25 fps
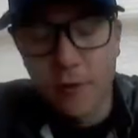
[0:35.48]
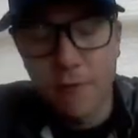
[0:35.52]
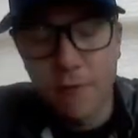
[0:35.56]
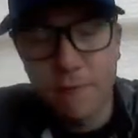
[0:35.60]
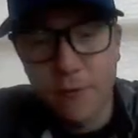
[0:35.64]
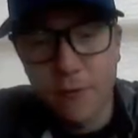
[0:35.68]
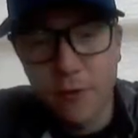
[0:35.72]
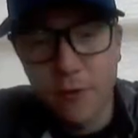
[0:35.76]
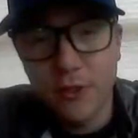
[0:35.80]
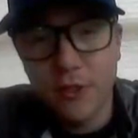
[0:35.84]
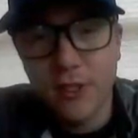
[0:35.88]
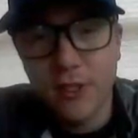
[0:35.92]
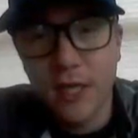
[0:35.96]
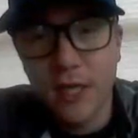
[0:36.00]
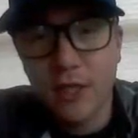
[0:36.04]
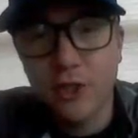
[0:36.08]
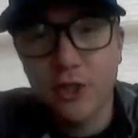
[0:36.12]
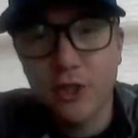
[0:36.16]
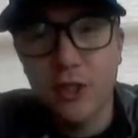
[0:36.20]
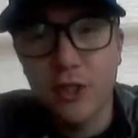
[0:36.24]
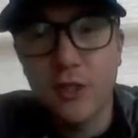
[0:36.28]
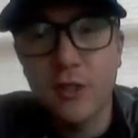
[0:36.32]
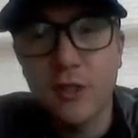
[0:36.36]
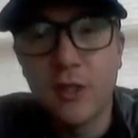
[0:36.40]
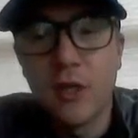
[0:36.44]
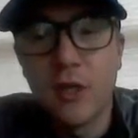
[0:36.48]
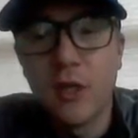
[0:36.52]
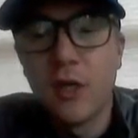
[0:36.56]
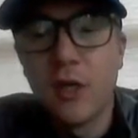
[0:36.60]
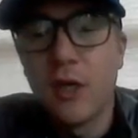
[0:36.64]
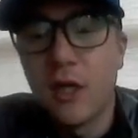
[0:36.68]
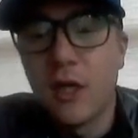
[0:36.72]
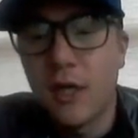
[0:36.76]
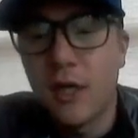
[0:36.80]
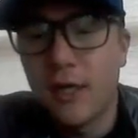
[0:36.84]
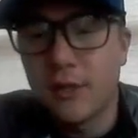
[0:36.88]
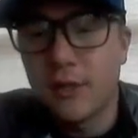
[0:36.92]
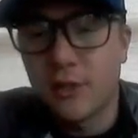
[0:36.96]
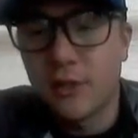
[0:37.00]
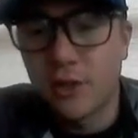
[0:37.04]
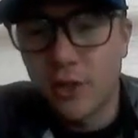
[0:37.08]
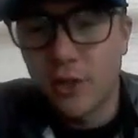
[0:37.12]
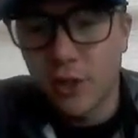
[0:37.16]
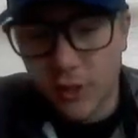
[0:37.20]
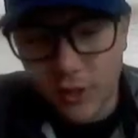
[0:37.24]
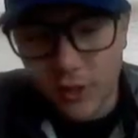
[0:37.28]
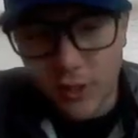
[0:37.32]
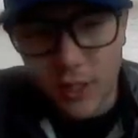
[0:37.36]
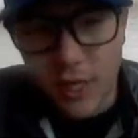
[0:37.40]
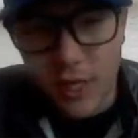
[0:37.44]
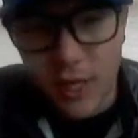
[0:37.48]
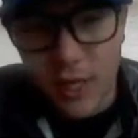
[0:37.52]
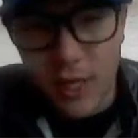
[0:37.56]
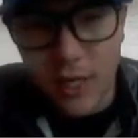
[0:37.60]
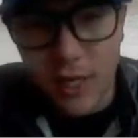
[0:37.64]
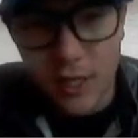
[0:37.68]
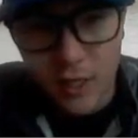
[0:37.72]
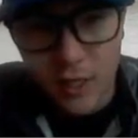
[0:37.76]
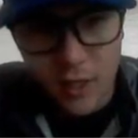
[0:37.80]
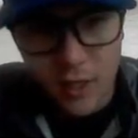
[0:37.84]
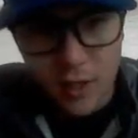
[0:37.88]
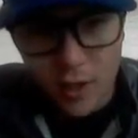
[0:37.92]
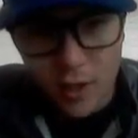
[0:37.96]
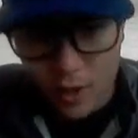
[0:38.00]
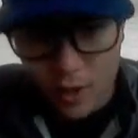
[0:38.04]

the first section, it's just today.